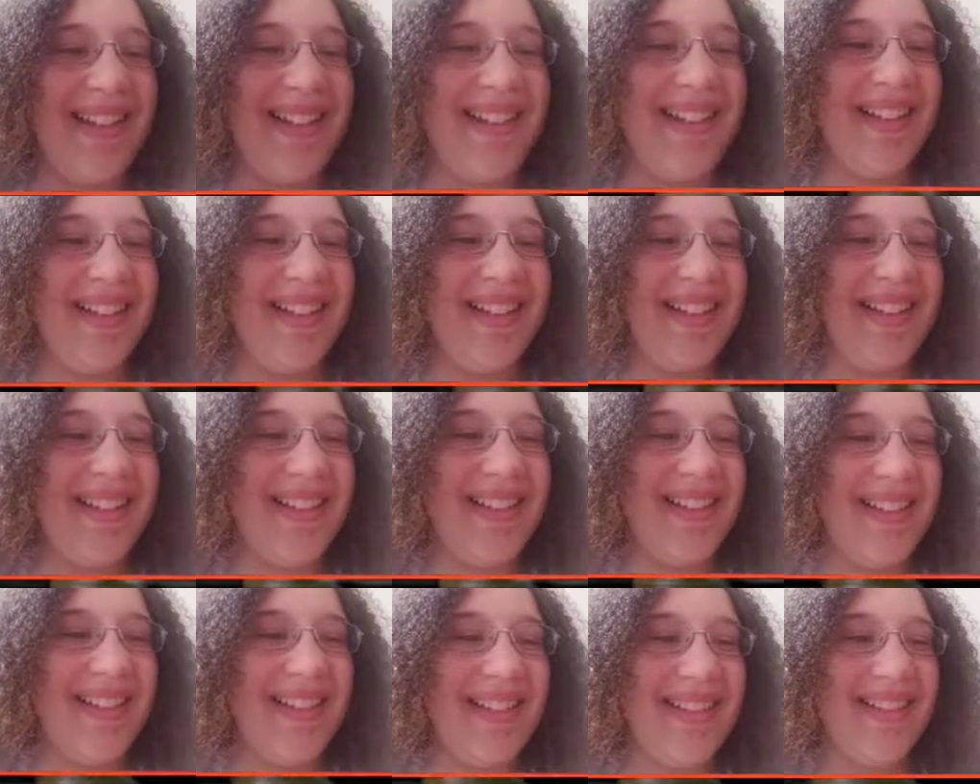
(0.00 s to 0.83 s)
get less of that,
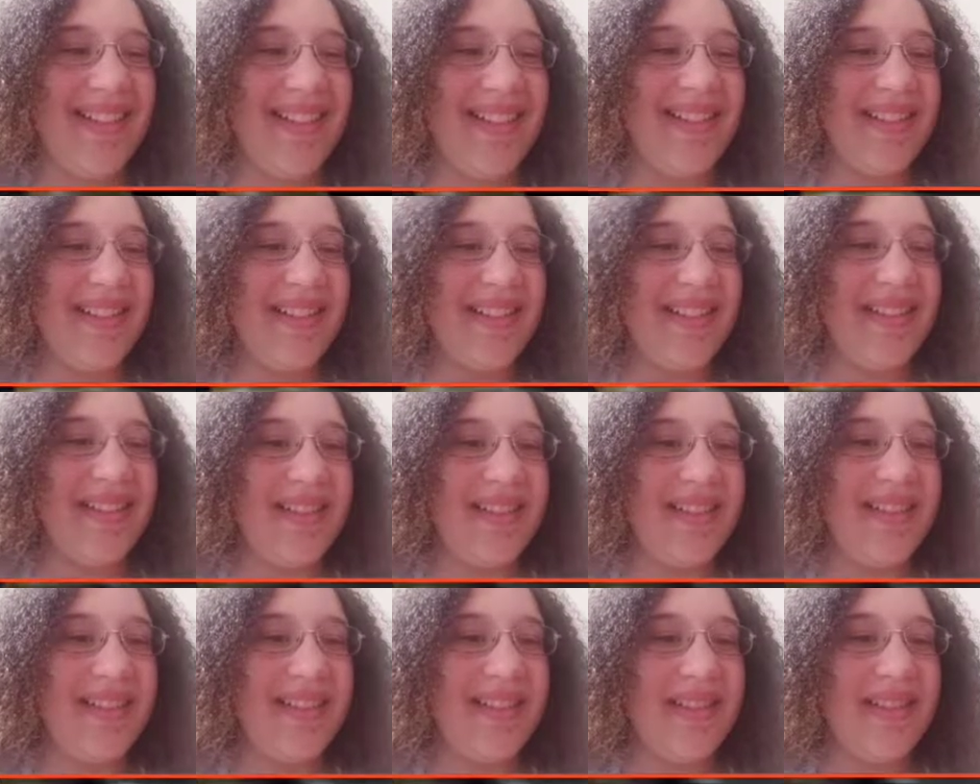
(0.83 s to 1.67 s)
please?
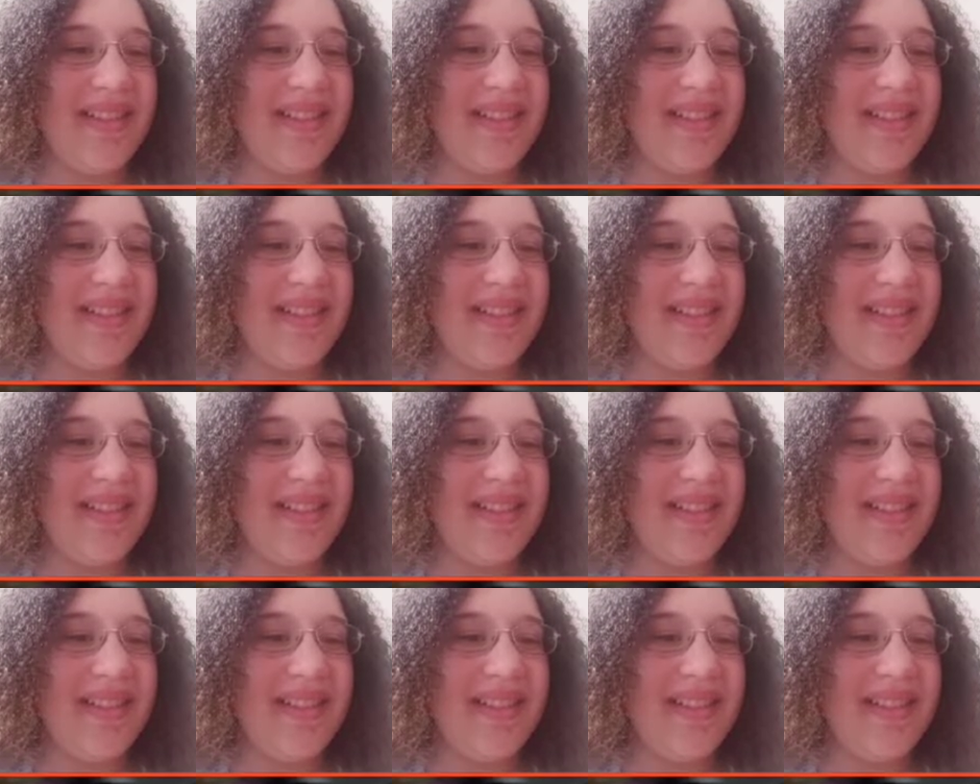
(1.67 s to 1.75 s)
Please?